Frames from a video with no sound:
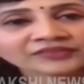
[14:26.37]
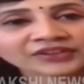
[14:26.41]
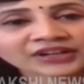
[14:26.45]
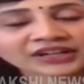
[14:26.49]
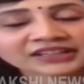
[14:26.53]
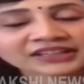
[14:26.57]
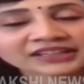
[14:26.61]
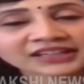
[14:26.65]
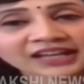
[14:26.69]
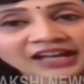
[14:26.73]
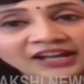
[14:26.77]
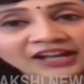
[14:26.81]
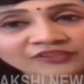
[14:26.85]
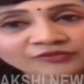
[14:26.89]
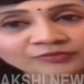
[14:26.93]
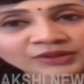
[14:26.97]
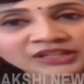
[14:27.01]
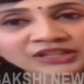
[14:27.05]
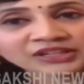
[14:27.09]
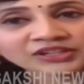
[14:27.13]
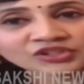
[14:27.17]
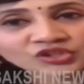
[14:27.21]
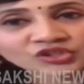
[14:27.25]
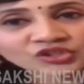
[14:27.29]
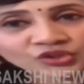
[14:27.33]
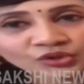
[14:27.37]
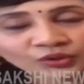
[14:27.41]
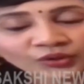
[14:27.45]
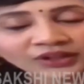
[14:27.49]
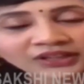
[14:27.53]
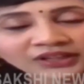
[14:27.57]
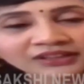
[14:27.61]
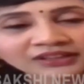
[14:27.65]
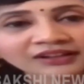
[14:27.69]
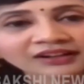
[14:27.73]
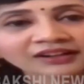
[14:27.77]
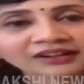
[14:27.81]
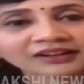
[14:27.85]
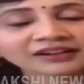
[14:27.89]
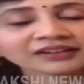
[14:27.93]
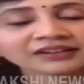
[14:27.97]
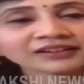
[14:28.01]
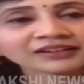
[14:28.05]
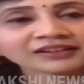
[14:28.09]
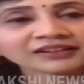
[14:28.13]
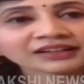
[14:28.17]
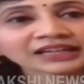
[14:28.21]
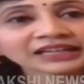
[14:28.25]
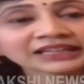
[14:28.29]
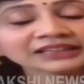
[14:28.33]
where they have been enjoying
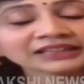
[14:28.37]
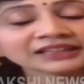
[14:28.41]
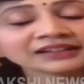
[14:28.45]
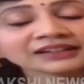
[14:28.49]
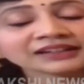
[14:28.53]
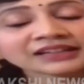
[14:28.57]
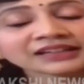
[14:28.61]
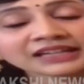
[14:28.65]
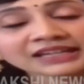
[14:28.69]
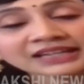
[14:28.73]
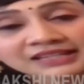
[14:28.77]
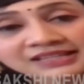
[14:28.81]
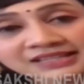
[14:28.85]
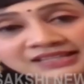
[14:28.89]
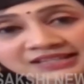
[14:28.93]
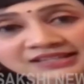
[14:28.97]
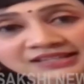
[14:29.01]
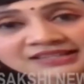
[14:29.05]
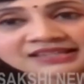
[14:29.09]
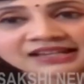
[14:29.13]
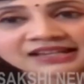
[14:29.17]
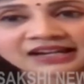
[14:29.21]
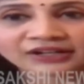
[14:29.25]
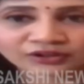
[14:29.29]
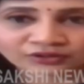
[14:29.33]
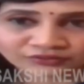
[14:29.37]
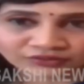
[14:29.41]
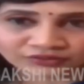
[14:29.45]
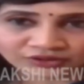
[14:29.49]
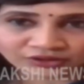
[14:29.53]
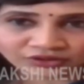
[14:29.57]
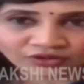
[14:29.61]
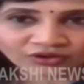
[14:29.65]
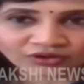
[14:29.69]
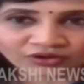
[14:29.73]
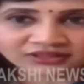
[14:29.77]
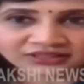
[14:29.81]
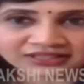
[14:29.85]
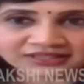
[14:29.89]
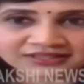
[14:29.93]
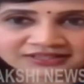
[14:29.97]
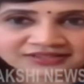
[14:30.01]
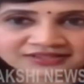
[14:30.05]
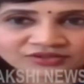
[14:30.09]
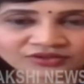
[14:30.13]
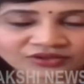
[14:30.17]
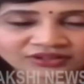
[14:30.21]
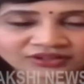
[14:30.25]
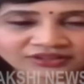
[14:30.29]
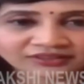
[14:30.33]
in the eastern side of the
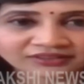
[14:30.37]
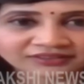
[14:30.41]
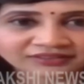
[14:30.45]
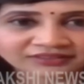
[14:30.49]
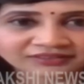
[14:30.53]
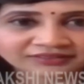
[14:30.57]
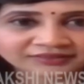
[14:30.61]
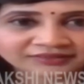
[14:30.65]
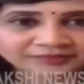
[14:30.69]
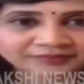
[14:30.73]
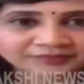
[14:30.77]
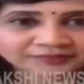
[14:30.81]
northeast corner.